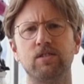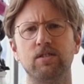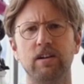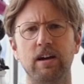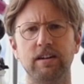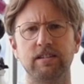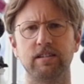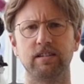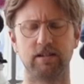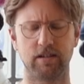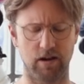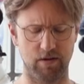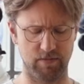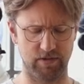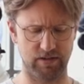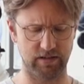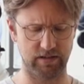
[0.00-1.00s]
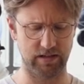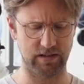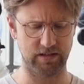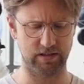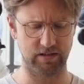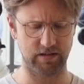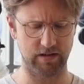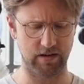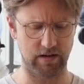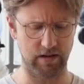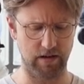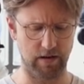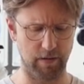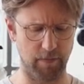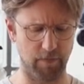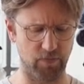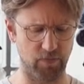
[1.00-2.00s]
you guys in the comments is
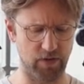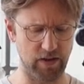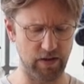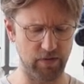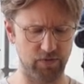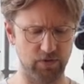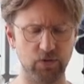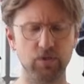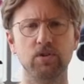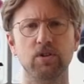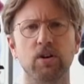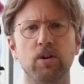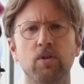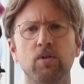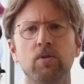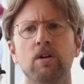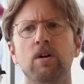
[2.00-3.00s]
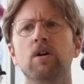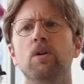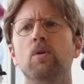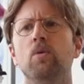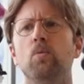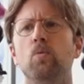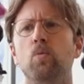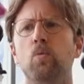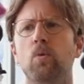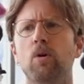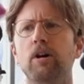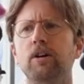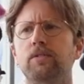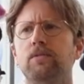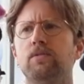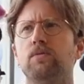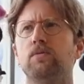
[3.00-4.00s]
if you know
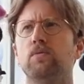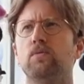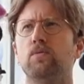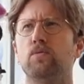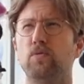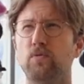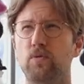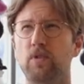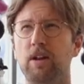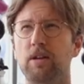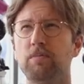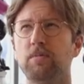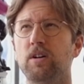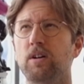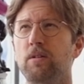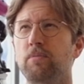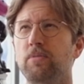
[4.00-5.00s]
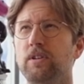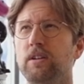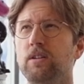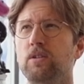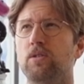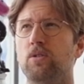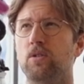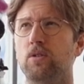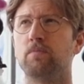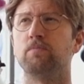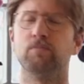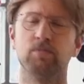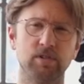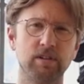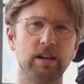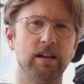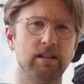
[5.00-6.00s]
what frame company or
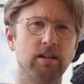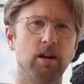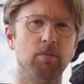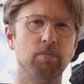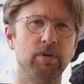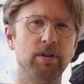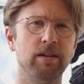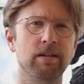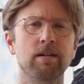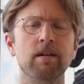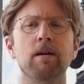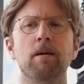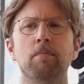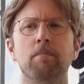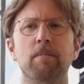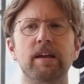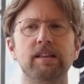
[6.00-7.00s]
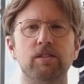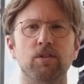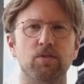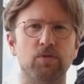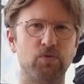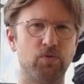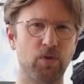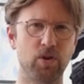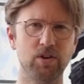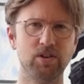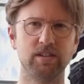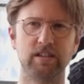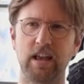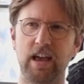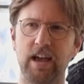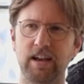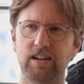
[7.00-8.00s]
skate company made the first
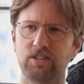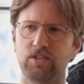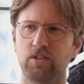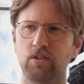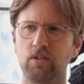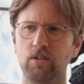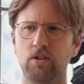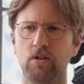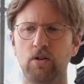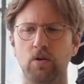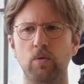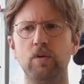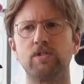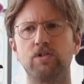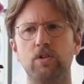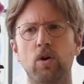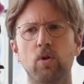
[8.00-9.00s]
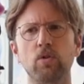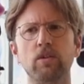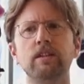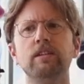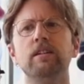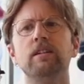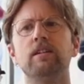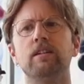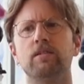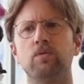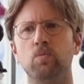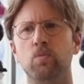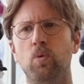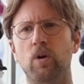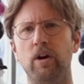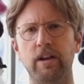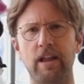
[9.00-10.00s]
axle which only needed
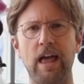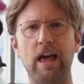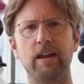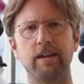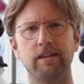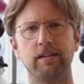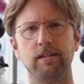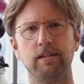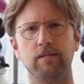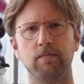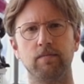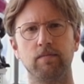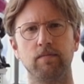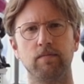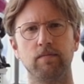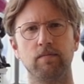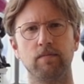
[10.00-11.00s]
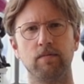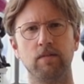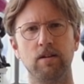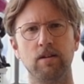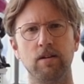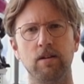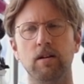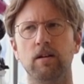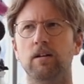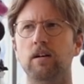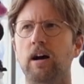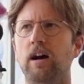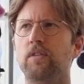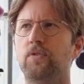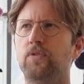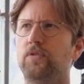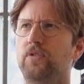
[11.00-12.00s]
one Allen key.
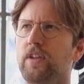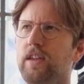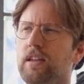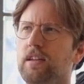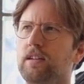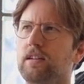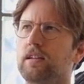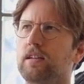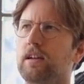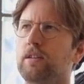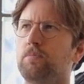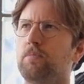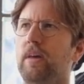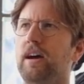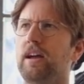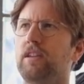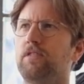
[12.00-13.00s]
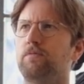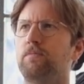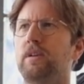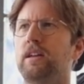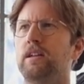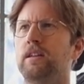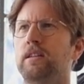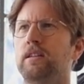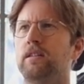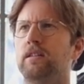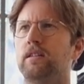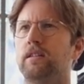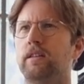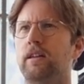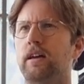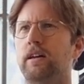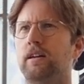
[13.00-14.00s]
I think it might have been
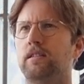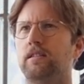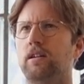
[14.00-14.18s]
like